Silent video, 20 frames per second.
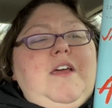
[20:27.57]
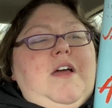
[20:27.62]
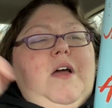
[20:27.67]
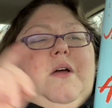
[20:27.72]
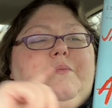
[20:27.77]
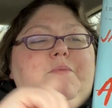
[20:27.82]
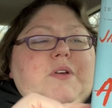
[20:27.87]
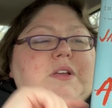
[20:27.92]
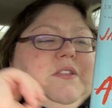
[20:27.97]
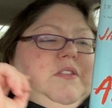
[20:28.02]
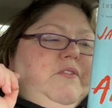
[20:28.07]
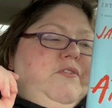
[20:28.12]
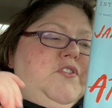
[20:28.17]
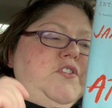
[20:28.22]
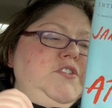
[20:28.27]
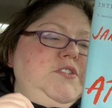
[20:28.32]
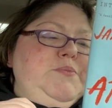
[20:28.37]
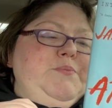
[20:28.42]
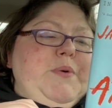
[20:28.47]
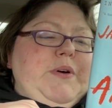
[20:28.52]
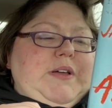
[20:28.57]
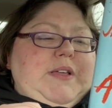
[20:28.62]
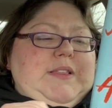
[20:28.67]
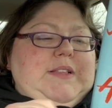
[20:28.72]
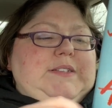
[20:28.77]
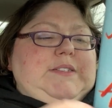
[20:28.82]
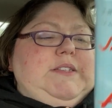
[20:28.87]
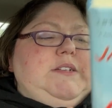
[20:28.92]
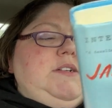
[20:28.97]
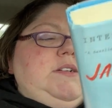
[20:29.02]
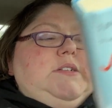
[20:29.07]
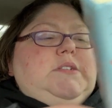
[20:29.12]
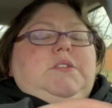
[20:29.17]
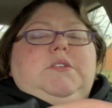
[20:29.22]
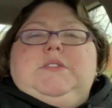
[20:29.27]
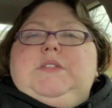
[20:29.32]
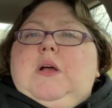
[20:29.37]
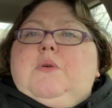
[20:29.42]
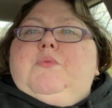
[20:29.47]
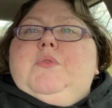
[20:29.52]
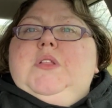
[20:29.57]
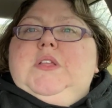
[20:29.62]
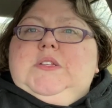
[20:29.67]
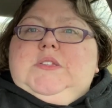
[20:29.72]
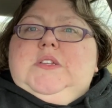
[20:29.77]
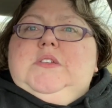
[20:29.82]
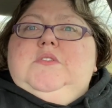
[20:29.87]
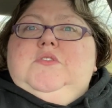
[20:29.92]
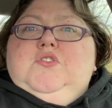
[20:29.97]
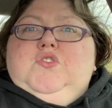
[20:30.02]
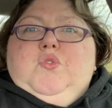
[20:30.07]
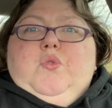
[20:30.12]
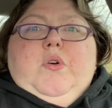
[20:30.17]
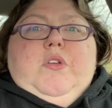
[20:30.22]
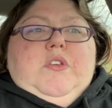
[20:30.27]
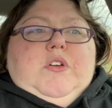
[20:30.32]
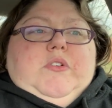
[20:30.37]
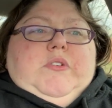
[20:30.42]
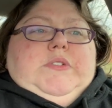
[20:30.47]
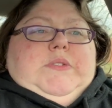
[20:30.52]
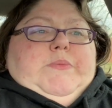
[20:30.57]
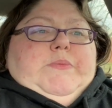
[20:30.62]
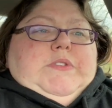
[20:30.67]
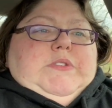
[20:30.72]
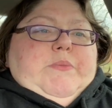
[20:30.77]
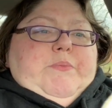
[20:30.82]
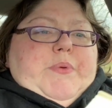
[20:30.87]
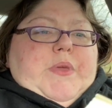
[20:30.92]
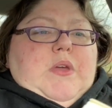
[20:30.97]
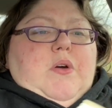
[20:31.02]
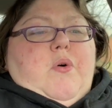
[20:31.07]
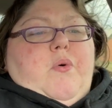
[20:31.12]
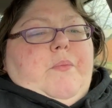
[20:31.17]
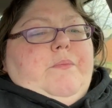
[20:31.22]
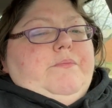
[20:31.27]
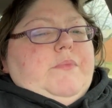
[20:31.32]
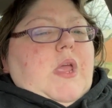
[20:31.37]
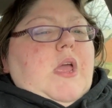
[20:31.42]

I'm reading the first book in this series because I really did enjoy The Christmas Appeal.